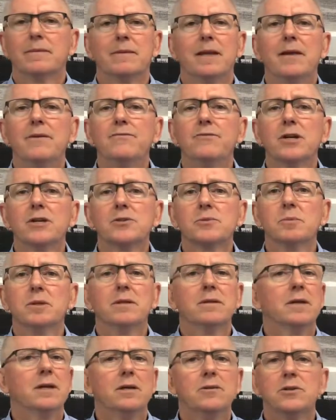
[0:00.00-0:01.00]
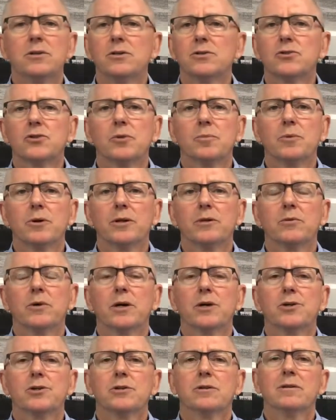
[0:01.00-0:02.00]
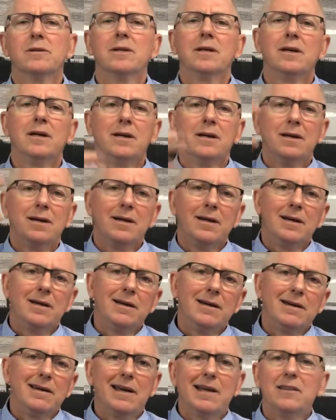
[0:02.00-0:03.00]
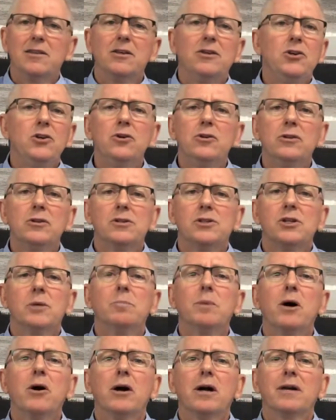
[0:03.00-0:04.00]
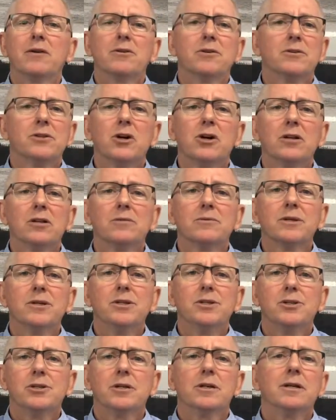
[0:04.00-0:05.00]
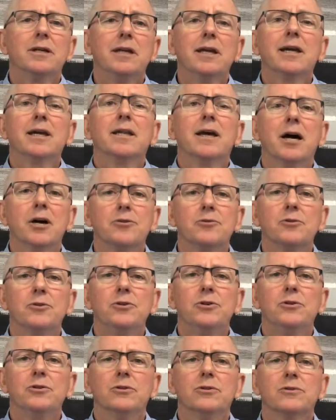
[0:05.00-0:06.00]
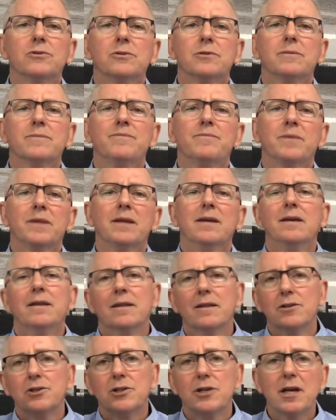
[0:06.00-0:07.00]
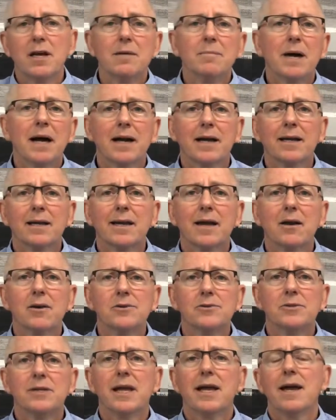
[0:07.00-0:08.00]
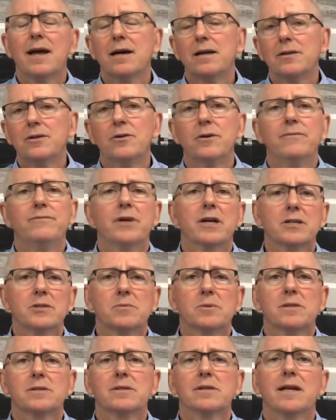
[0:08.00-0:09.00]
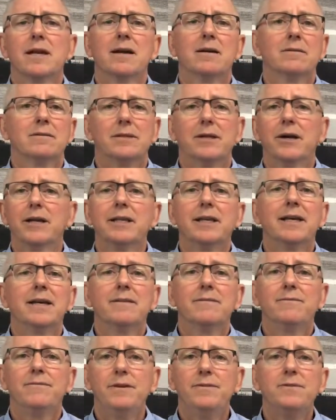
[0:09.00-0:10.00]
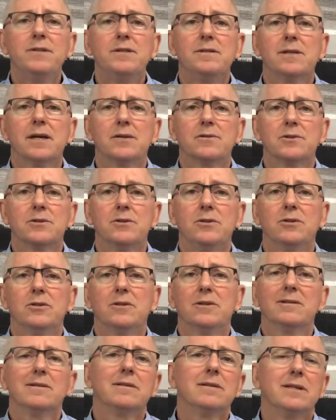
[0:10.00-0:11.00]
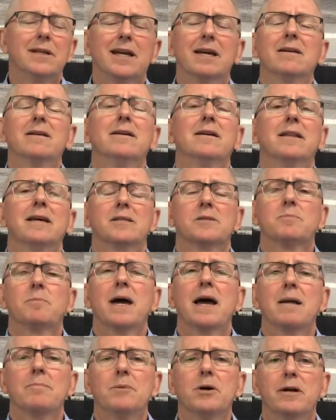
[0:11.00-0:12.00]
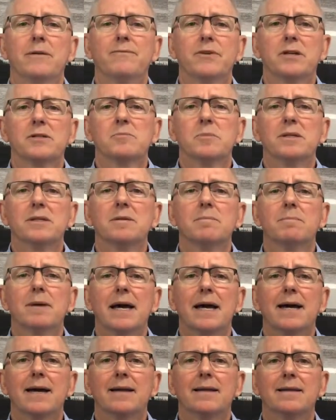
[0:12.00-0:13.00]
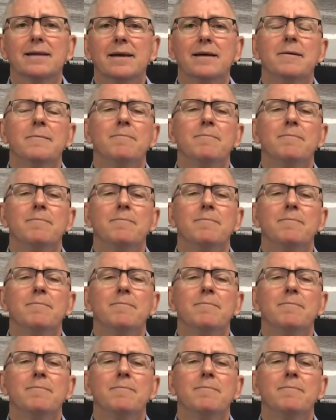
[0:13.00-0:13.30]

investment, into your superannuation, and the units you're buying are $1 each, you get 100 units. The share market goes down, your investments now, you're only getting 50 cents a unit. You go, oh, that's bad, my investments are bad.